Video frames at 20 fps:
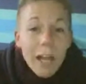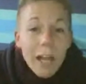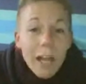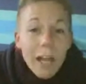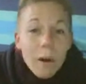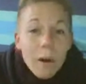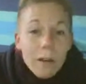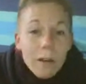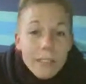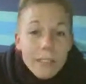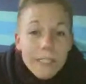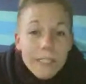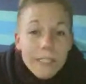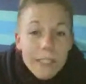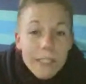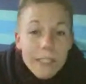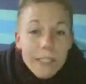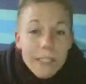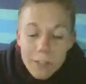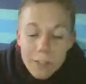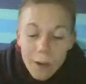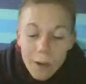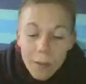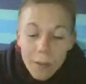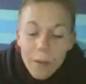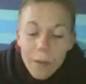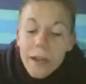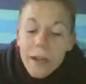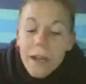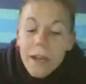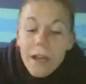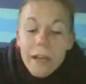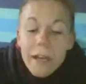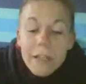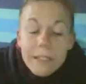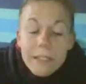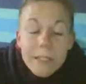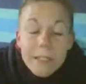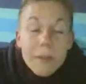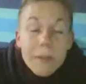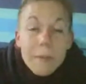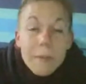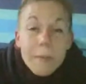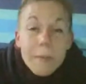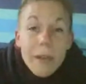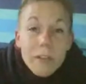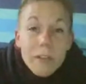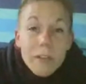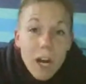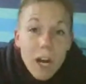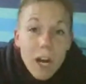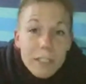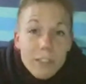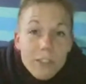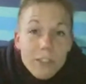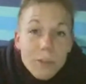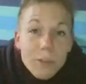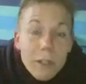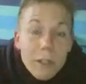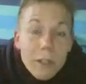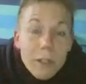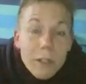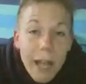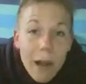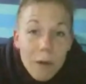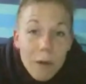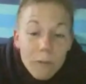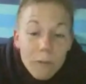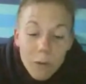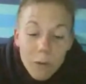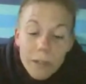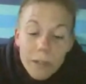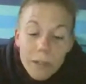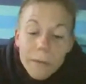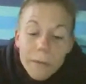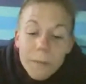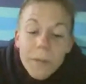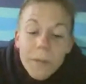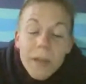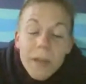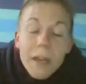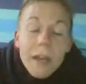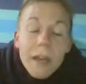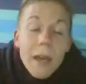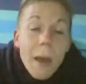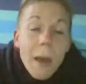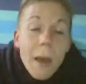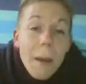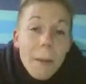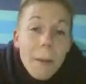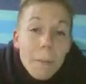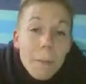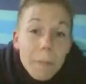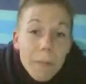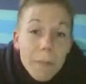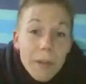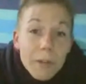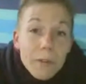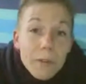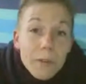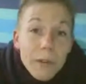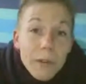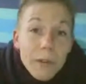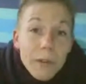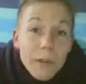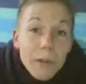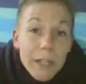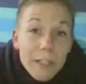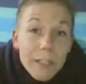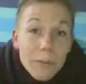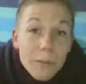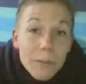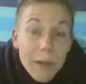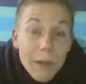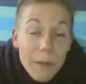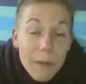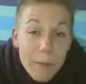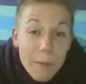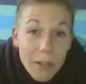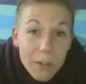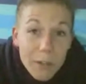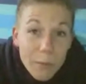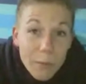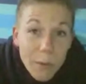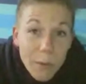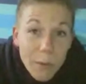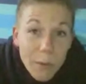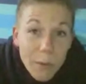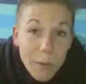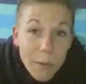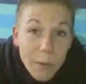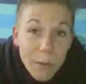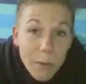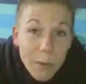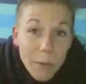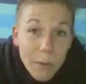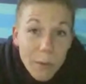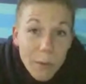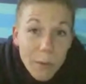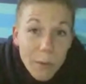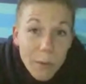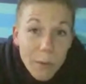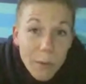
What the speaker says: it really is just such high quality stuff. So some of the major toxins you want to look out for: mineral oil is one of the biggest ones.